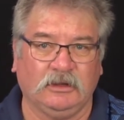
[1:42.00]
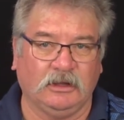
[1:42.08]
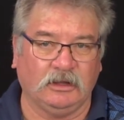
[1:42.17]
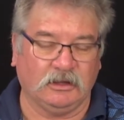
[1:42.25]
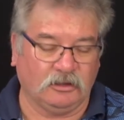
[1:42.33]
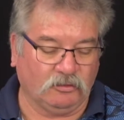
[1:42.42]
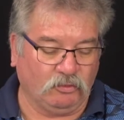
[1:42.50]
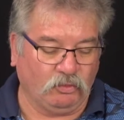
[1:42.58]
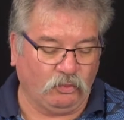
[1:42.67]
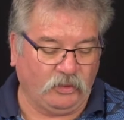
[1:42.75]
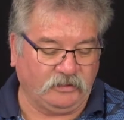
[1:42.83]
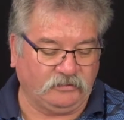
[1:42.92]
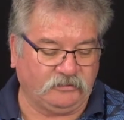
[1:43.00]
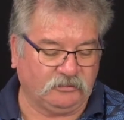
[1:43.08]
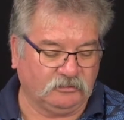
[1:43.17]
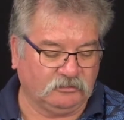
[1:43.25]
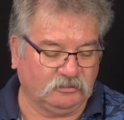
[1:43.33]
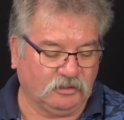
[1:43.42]
uh, width
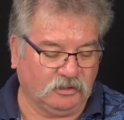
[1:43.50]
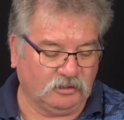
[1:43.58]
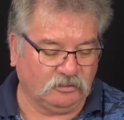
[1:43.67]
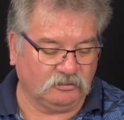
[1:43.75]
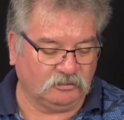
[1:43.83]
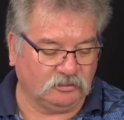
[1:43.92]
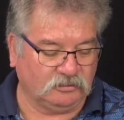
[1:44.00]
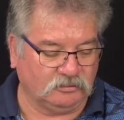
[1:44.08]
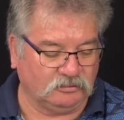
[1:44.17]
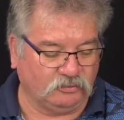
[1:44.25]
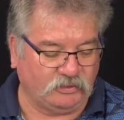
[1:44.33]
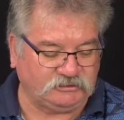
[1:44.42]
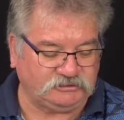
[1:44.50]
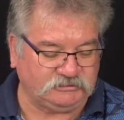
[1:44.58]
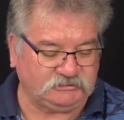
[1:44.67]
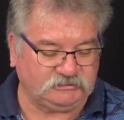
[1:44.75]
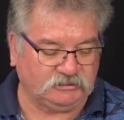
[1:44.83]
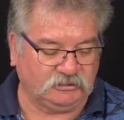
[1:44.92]

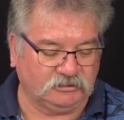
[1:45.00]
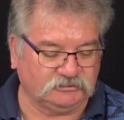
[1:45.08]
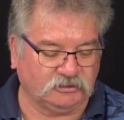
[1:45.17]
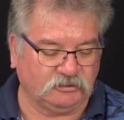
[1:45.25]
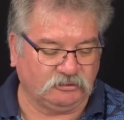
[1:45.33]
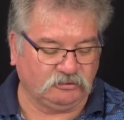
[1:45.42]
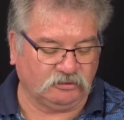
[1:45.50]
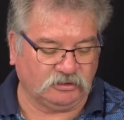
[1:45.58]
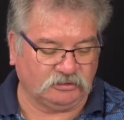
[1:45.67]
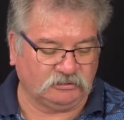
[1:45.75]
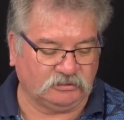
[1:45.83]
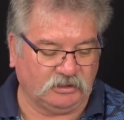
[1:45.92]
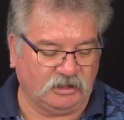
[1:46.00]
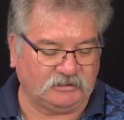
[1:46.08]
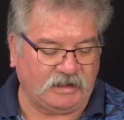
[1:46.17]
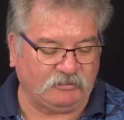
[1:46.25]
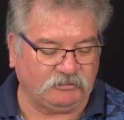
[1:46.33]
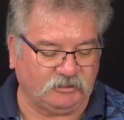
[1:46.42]
wedges so that you can
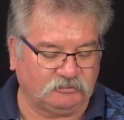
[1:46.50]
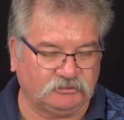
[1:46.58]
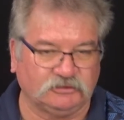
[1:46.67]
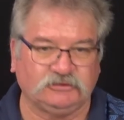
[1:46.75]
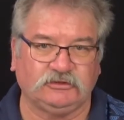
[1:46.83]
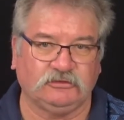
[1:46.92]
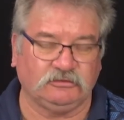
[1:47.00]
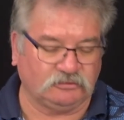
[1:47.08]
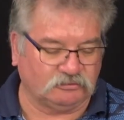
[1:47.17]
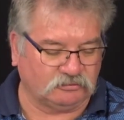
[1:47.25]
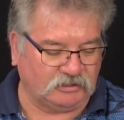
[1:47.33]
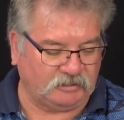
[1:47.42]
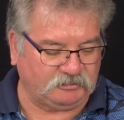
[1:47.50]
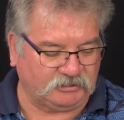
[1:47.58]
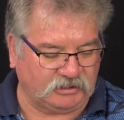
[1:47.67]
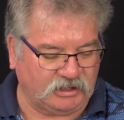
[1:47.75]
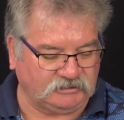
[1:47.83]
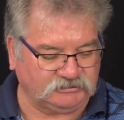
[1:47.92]
adapt them to suit your
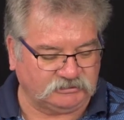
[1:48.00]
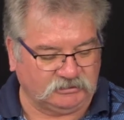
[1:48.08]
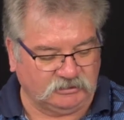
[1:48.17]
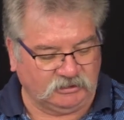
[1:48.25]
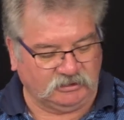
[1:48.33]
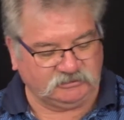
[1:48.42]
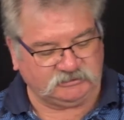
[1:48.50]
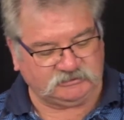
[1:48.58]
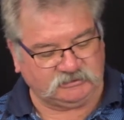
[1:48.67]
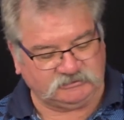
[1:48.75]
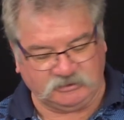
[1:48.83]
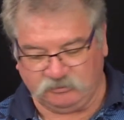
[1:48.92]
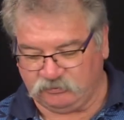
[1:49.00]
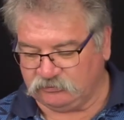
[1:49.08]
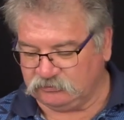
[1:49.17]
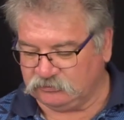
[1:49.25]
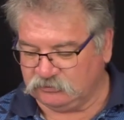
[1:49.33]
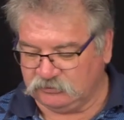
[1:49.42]
application. Just a
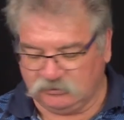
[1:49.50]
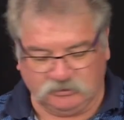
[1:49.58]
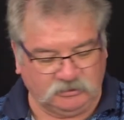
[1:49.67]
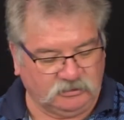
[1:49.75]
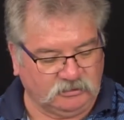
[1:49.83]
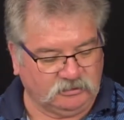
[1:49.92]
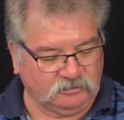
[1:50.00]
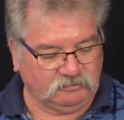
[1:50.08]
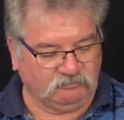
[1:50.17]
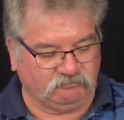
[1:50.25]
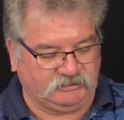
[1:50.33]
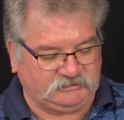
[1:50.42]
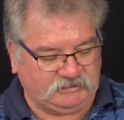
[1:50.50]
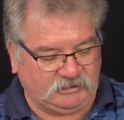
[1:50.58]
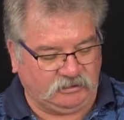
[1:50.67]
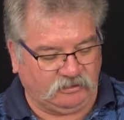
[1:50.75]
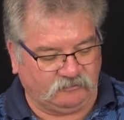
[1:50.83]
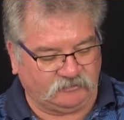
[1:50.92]
simple
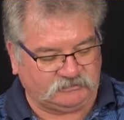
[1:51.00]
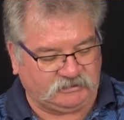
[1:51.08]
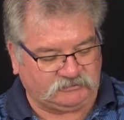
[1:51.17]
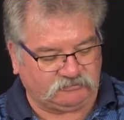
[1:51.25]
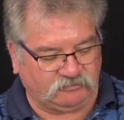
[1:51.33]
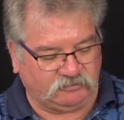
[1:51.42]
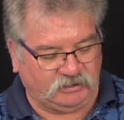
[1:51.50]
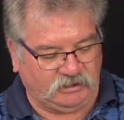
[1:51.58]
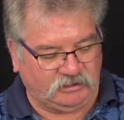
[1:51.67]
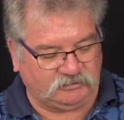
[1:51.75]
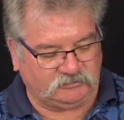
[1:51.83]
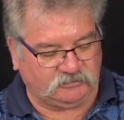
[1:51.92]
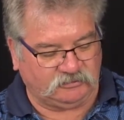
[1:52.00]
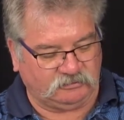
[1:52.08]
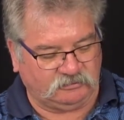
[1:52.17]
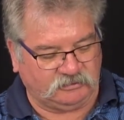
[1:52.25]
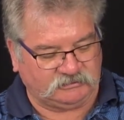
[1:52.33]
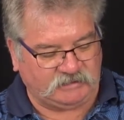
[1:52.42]
resetting of the set screw here to
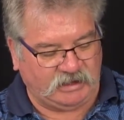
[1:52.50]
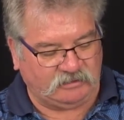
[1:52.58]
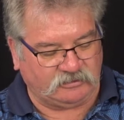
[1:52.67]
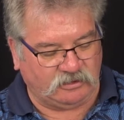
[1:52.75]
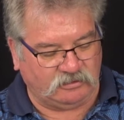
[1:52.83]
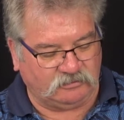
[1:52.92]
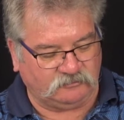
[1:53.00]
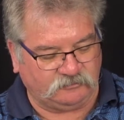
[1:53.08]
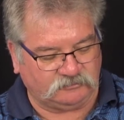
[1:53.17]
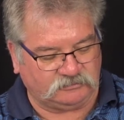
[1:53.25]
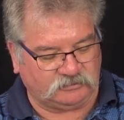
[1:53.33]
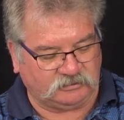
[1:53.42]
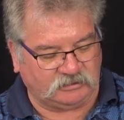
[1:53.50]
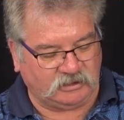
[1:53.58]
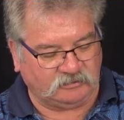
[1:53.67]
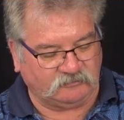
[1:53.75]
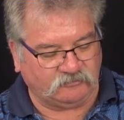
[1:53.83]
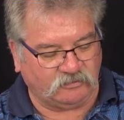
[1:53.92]
this outer hole to
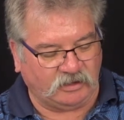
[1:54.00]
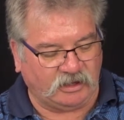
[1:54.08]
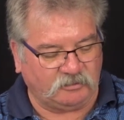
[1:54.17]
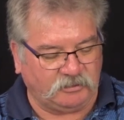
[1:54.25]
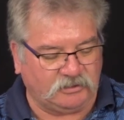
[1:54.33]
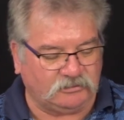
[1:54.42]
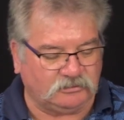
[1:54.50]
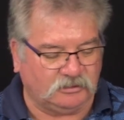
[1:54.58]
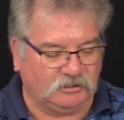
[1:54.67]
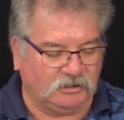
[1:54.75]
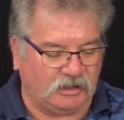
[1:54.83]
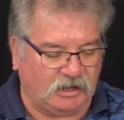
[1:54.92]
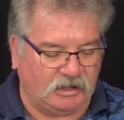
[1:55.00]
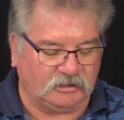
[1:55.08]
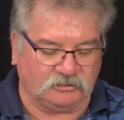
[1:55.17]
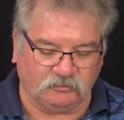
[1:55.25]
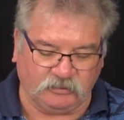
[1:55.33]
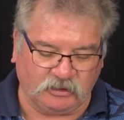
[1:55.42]
take the 48 mil
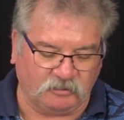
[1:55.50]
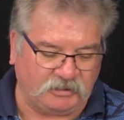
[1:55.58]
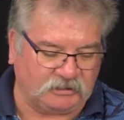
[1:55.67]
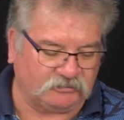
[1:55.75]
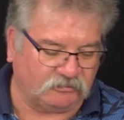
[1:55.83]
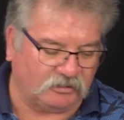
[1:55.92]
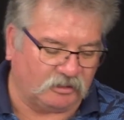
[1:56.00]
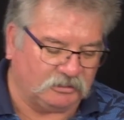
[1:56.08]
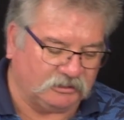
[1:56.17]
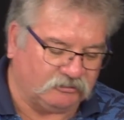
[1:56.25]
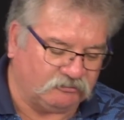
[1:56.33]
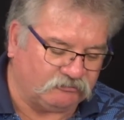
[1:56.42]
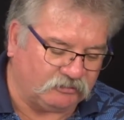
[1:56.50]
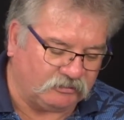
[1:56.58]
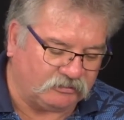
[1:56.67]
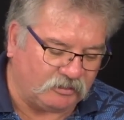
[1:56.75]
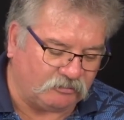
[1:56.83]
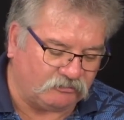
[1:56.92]
and we go back to our obligatory
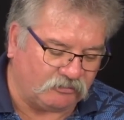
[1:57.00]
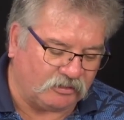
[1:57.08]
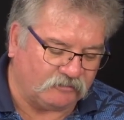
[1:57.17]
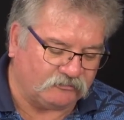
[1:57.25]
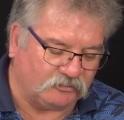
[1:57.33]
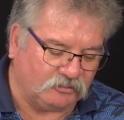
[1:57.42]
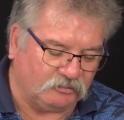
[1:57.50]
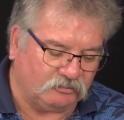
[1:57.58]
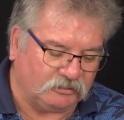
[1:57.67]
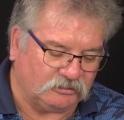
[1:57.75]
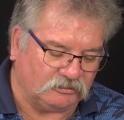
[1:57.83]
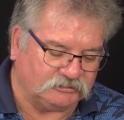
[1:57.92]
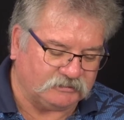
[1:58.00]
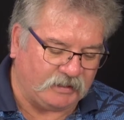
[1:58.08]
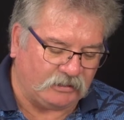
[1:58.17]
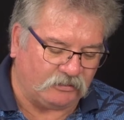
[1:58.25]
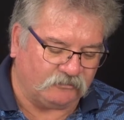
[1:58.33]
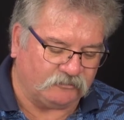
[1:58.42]
thumb drive, we'd loosen
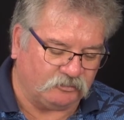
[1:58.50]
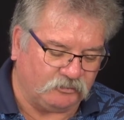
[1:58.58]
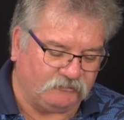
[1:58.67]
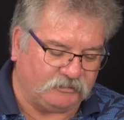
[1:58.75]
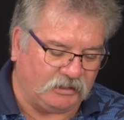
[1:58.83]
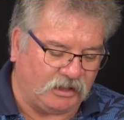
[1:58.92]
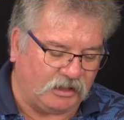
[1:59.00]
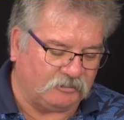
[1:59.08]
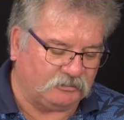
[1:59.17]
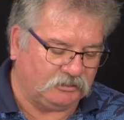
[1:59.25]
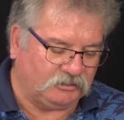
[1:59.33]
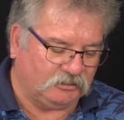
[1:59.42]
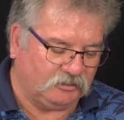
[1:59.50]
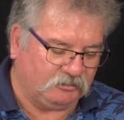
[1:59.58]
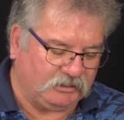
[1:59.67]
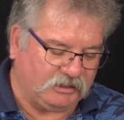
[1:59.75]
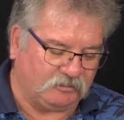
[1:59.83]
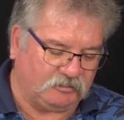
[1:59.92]
that off, move the arm,
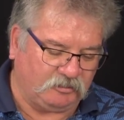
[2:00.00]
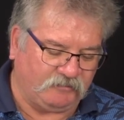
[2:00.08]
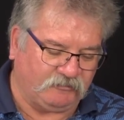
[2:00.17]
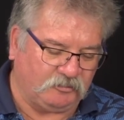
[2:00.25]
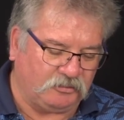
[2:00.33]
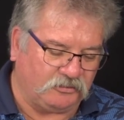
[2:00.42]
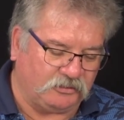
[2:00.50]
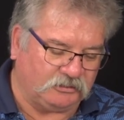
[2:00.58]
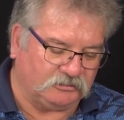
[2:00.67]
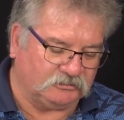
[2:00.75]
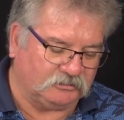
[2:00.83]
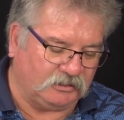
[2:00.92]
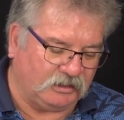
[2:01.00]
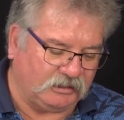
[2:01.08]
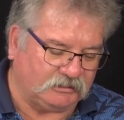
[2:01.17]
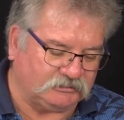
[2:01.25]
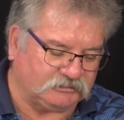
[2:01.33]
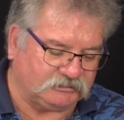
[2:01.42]
pick up the pivot point
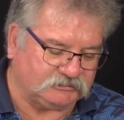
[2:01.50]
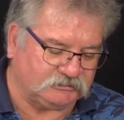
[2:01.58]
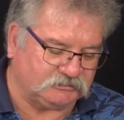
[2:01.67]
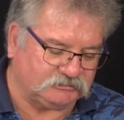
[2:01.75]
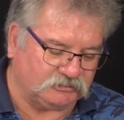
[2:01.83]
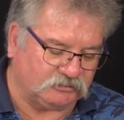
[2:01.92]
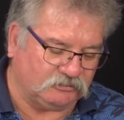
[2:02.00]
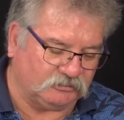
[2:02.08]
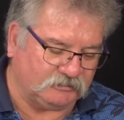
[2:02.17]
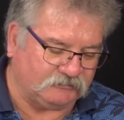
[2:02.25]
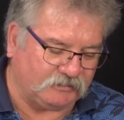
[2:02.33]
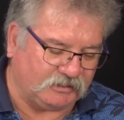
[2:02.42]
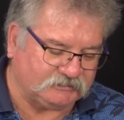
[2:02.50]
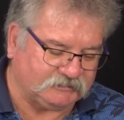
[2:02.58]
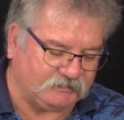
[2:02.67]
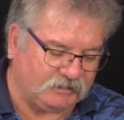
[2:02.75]
and just securely fasten